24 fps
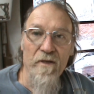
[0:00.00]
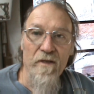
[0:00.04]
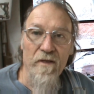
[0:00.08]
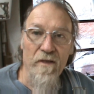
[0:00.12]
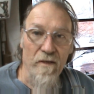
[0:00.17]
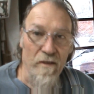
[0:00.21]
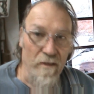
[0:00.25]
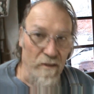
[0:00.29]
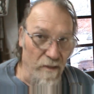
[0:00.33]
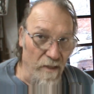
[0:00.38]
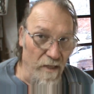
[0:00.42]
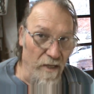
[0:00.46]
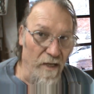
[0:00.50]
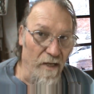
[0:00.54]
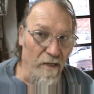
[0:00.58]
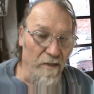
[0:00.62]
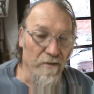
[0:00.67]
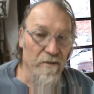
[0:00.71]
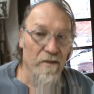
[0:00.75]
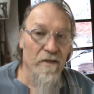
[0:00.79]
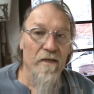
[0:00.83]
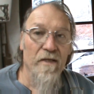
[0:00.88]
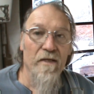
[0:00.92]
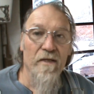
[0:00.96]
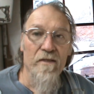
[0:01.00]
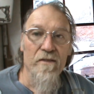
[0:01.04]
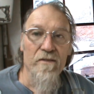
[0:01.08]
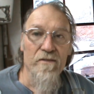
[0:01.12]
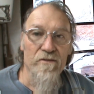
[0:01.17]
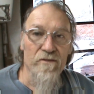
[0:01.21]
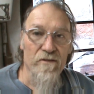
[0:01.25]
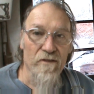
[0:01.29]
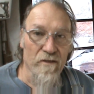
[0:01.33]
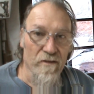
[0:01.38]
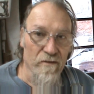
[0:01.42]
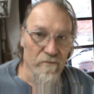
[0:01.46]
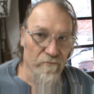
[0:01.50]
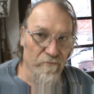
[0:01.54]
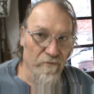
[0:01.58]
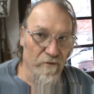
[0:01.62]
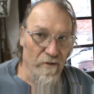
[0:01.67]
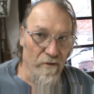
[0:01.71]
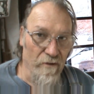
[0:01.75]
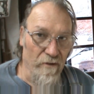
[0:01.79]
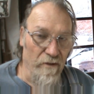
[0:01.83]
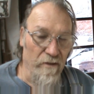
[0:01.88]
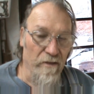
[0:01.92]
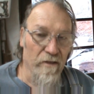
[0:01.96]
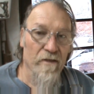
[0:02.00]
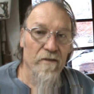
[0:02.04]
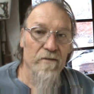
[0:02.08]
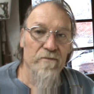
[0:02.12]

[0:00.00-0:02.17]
in that instead of the ferric,